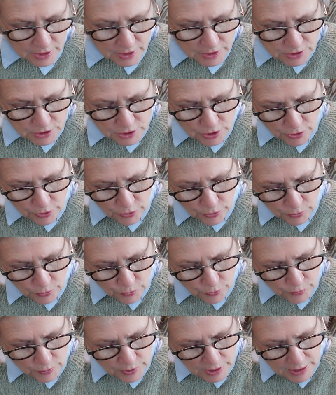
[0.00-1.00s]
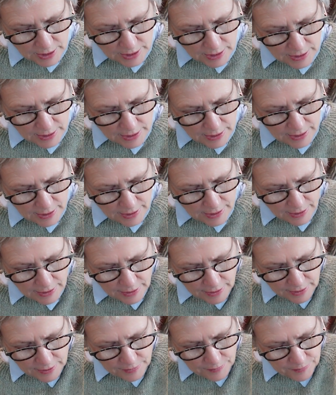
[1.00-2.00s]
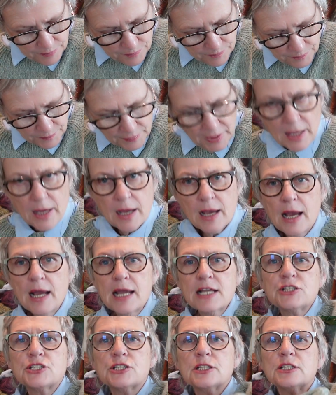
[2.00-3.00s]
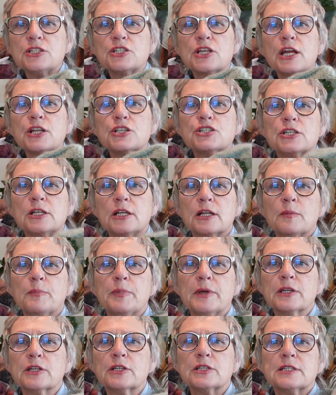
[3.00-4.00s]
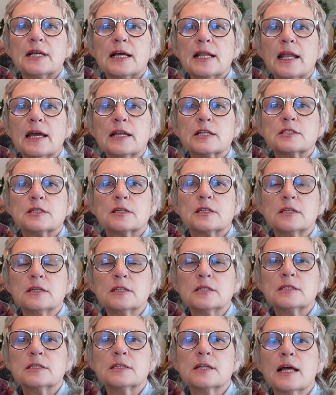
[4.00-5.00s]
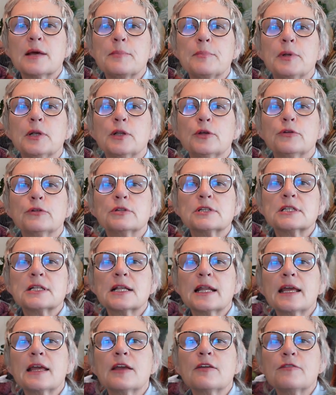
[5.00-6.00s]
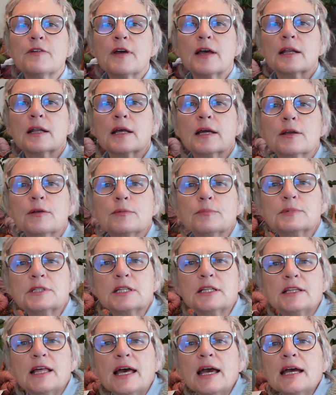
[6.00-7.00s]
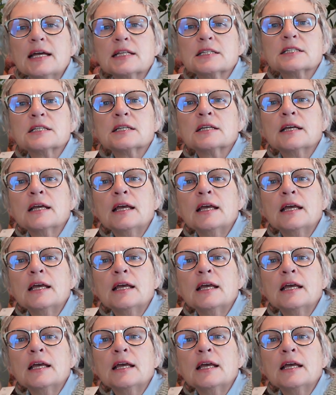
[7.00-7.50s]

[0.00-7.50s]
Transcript: So I did change it a little bit because I liked the slight balloon sleeve, and I did that.